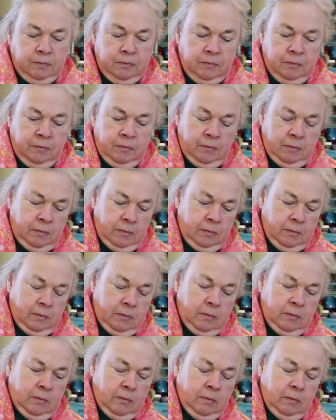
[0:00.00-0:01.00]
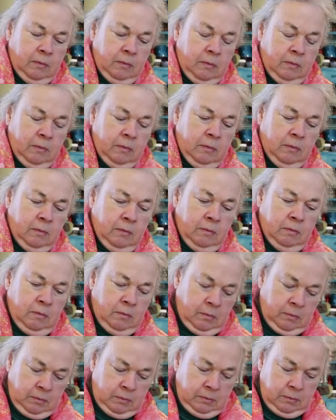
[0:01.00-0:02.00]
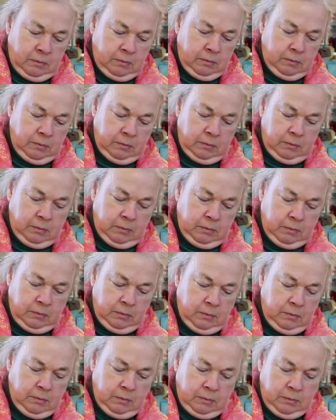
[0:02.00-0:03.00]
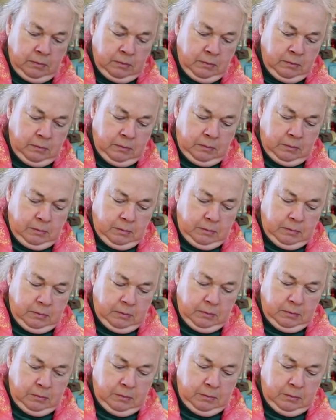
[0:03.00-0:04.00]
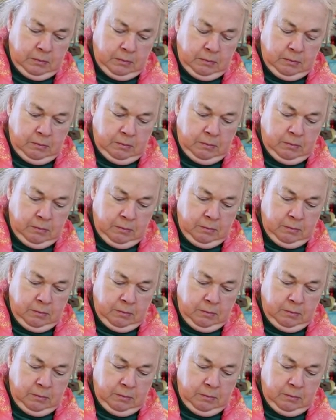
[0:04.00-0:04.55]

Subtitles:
[no speech]